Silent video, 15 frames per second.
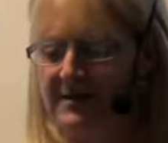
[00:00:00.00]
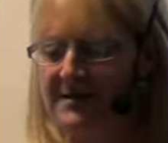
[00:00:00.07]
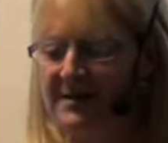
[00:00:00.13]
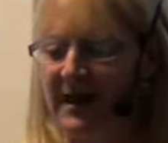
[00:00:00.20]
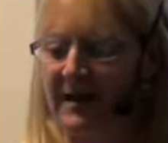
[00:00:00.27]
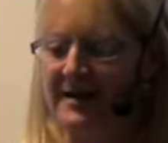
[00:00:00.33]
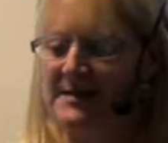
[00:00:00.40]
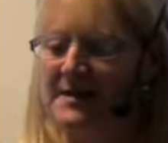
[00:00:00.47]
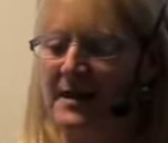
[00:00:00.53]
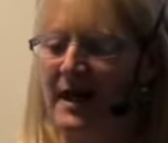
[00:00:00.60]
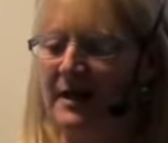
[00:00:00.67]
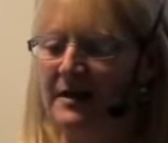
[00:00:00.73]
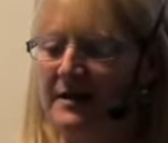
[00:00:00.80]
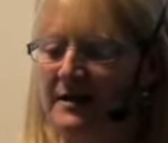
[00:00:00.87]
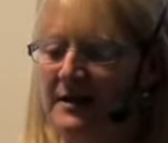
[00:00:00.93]
attacks
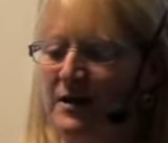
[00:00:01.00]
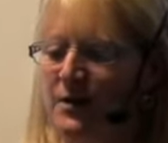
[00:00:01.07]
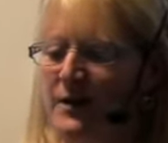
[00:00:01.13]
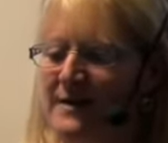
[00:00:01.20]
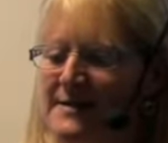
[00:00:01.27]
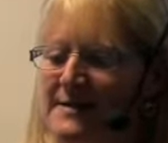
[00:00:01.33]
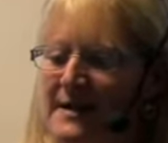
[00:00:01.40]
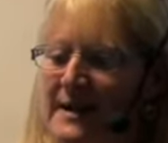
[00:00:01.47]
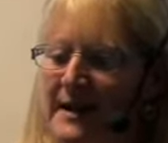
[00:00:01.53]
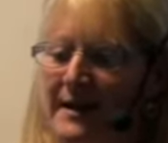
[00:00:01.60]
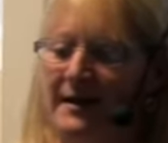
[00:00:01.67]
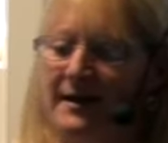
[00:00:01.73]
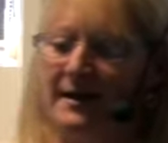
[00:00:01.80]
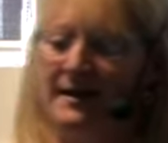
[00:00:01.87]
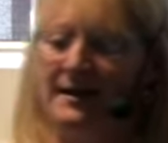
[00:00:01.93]
targeted the
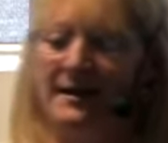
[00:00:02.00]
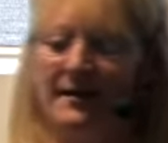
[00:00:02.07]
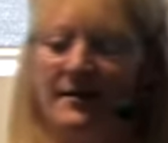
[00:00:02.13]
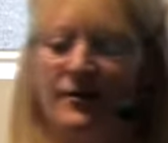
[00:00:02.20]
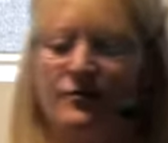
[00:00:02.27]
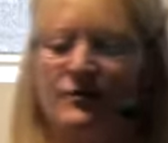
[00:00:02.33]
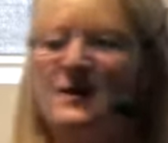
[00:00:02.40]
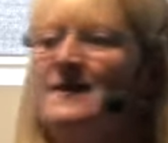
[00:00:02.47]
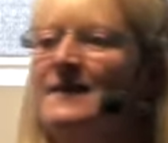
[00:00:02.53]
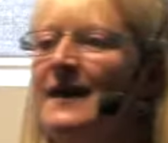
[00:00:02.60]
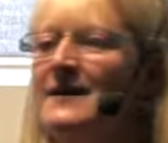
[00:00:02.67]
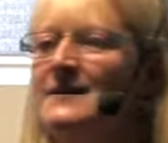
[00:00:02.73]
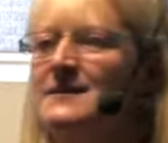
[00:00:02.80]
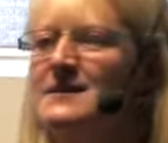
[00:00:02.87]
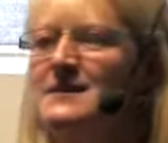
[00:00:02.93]
USA,
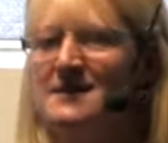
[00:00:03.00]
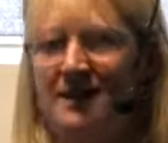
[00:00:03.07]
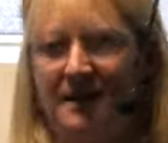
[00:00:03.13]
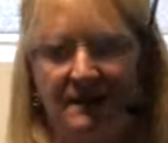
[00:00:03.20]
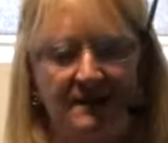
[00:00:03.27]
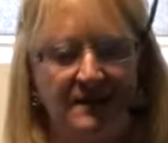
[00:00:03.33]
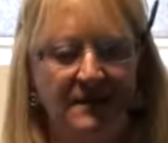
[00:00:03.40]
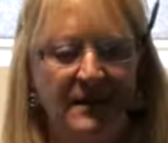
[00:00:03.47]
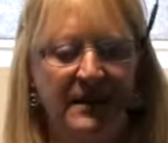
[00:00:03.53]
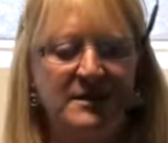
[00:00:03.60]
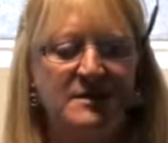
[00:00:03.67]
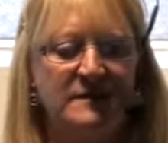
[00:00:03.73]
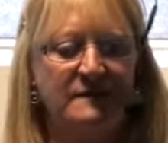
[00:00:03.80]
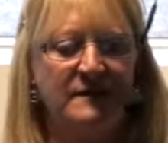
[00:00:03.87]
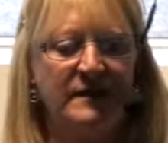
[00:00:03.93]
3,000 dead
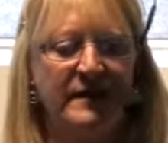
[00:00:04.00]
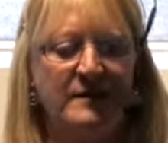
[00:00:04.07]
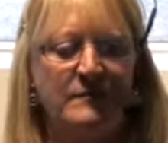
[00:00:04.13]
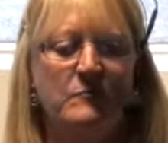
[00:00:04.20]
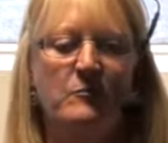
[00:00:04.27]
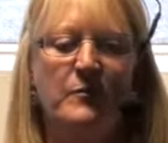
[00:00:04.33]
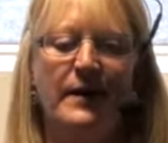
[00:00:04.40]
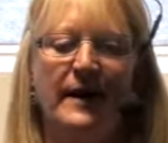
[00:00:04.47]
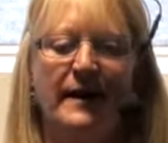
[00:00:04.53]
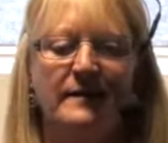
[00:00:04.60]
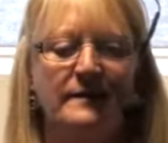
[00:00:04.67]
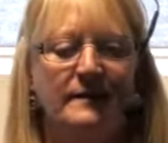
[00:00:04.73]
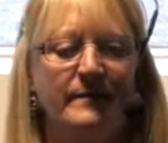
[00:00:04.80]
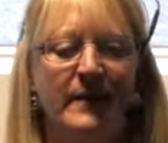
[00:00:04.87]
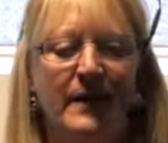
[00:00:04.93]
collectively, but
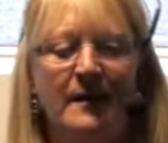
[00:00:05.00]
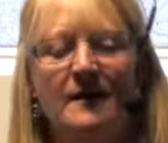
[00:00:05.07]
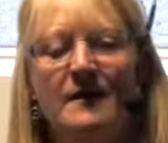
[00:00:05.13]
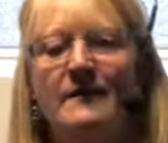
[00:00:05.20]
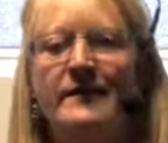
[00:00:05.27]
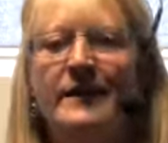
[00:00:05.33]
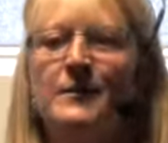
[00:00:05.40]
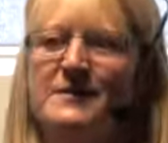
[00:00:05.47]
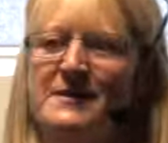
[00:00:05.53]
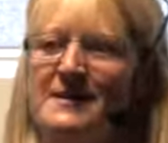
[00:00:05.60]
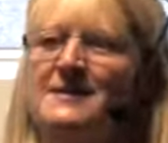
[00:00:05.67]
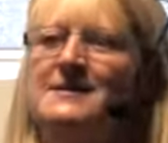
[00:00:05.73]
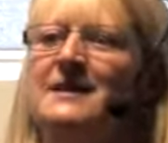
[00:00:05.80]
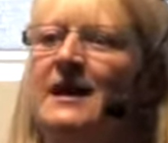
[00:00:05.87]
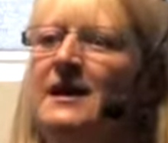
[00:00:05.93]
there was a
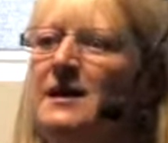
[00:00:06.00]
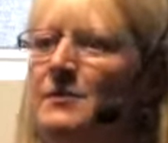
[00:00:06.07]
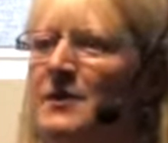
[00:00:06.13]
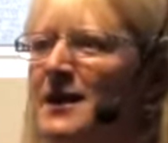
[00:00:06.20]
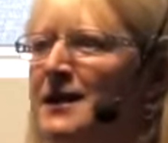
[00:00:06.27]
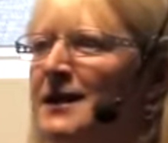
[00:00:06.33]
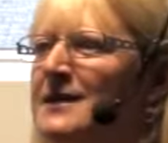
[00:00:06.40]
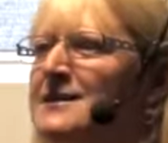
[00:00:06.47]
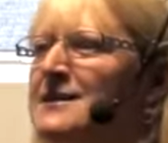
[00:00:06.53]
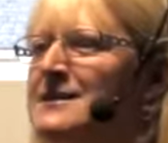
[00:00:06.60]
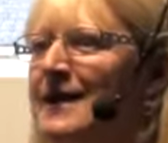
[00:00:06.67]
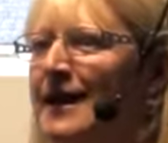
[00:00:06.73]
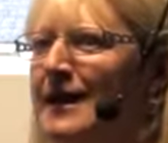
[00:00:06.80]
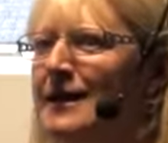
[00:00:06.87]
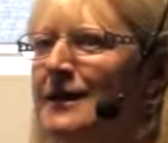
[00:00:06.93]
study being
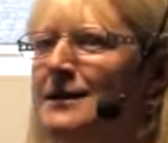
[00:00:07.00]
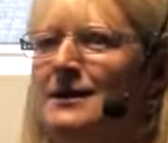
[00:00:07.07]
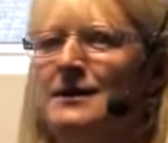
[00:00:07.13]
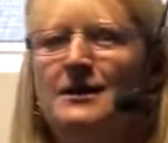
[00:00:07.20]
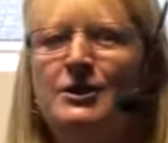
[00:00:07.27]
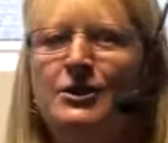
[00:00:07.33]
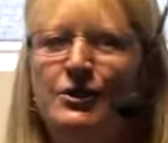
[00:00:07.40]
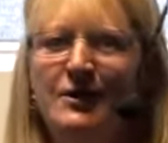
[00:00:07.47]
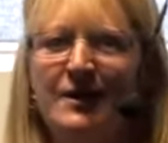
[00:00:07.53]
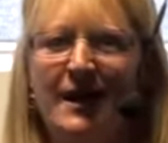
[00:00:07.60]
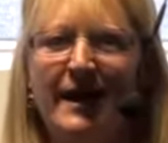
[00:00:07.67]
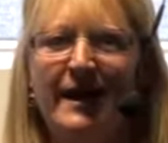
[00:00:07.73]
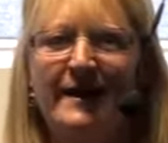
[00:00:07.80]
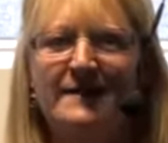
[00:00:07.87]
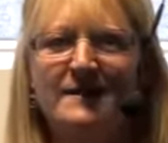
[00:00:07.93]
undertaken in the UK
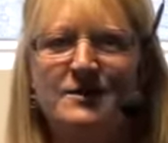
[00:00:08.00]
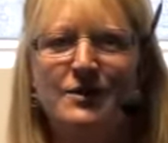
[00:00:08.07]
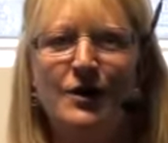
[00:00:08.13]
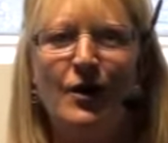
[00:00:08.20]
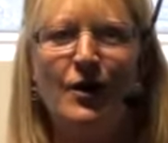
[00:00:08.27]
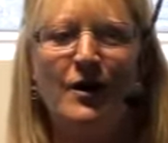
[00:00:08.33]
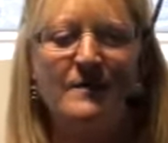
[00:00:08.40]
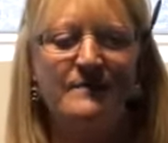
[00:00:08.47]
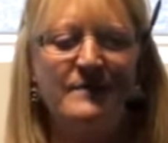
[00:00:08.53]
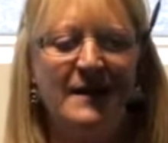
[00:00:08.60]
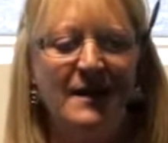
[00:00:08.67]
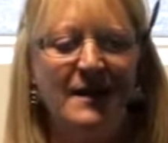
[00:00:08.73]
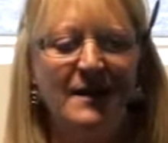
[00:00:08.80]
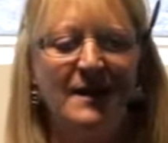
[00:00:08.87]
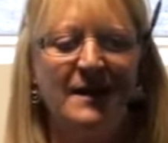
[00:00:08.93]
at the time,
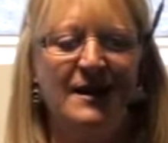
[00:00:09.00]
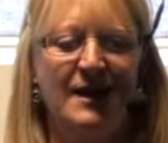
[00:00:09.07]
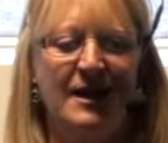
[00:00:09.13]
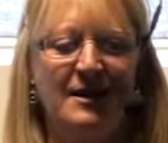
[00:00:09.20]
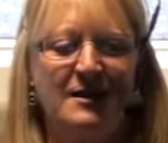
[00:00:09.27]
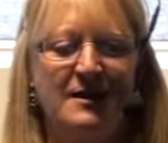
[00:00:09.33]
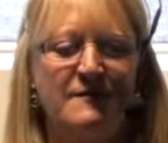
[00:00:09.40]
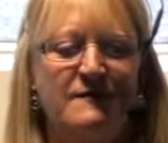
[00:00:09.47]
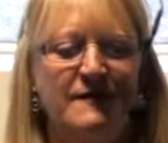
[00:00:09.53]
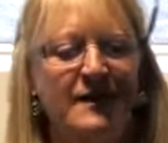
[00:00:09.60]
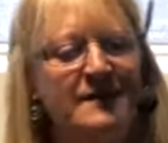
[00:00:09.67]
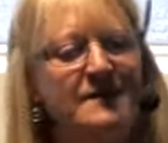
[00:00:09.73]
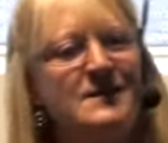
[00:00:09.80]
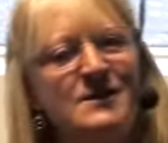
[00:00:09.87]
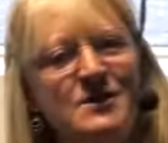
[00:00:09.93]
and they
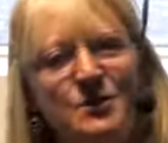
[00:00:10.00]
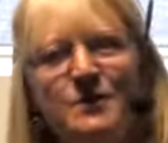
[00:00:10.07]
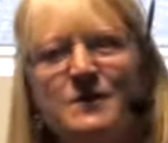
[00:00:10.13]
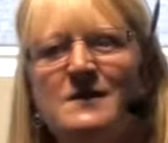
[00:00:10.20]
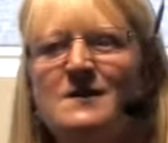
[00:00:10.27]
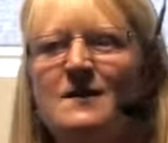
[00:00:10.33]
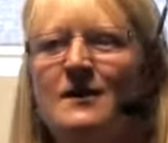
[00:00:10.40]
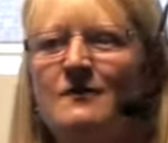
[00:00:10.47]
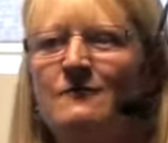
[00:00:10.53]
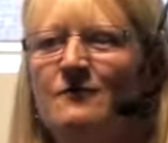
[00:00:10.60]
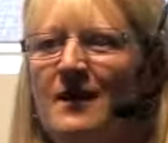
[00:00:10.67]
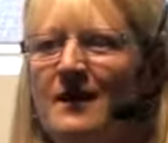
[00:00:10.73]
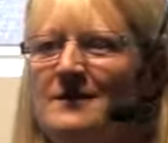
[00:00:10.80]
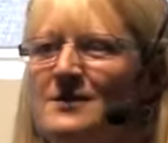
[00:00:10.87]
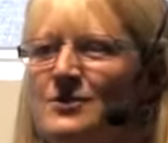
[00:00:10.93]
found the suicide
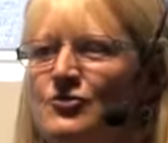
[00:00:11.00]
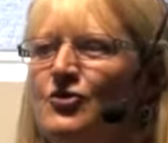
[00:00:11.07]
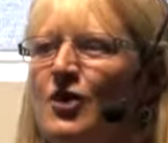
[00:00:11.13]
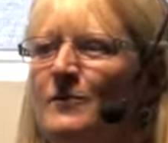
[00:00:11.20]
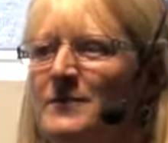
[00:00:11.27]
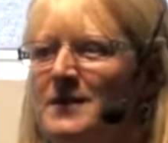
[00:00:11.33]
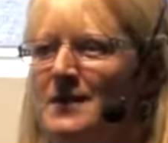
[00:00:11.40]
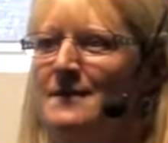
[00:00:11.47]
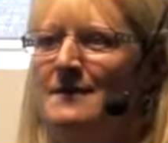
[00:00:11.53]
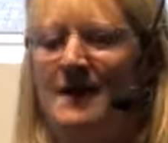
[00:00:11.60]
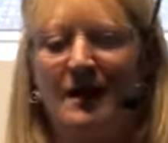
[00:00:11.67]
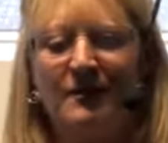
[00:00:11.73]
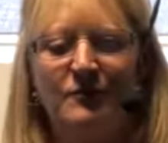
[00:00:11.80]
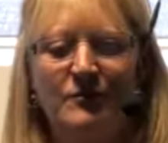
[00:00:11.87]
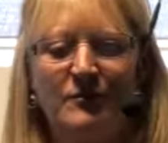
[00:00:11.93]
rates dropped in
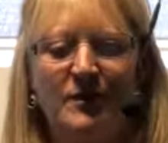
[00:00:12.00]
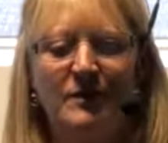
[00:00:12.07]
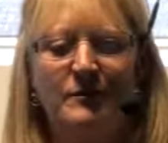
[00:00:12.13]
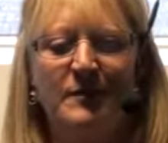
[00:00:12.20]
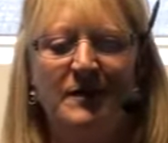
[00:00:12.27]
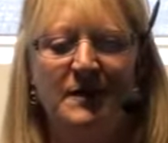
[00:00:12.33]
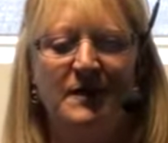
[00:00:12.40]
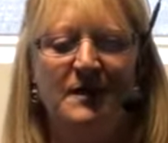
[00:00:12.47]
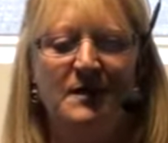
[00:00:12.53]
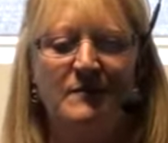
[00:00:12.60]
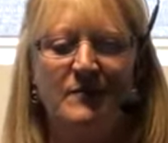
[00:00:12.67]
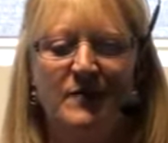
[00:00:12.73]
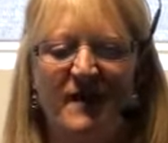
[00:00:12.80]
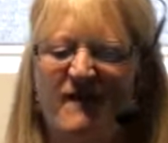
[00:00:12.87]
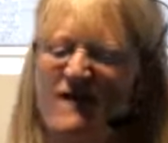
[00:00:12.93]
that group
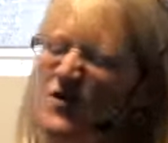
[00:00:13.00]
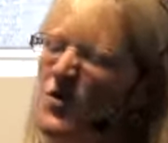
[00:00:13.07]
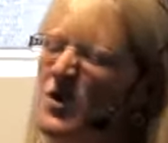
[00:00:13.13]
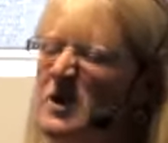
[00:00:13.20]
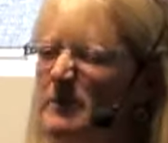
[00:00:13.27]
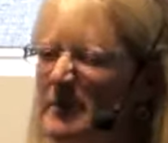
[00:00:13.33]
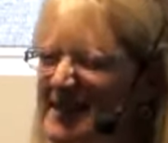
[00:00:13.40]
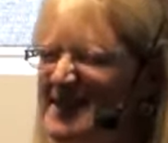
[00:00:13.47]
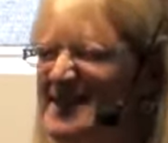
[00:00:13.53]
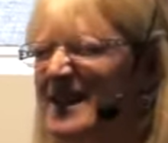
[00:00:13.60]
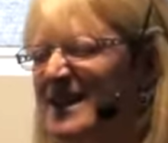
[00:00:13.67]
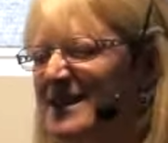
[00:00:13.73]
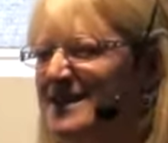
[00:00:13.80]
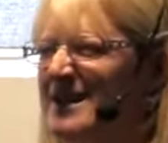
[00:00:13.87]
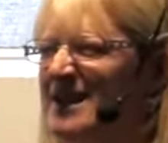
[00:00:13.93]
by 40%
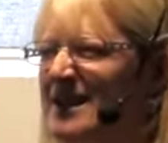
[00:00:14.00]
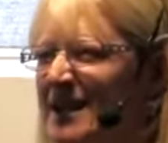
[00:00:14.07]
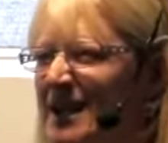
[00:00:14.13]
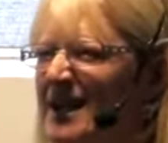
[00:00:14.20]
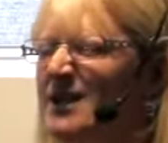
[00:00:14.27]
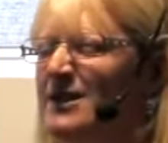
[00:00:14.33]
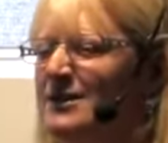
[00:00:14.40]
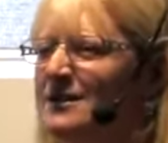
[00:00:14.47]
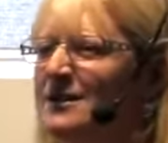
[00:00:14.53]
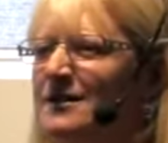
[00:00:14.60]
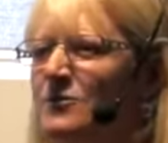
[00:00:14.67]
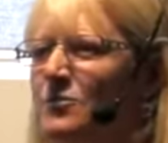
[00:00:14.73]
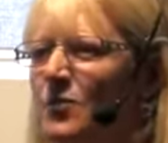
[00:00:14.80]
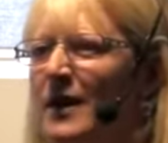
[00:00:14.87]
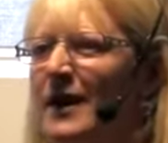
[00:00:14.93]
in England
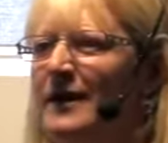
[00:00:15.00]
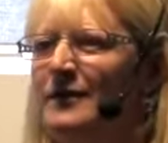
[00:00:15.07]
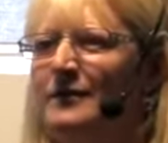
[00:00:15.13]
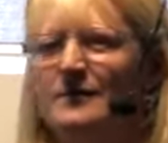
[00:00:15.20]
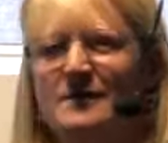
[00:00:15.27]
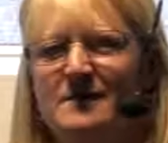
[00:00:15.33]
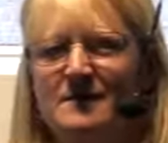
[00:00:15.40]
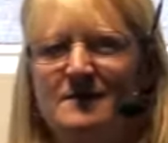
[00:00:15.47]
and Wales.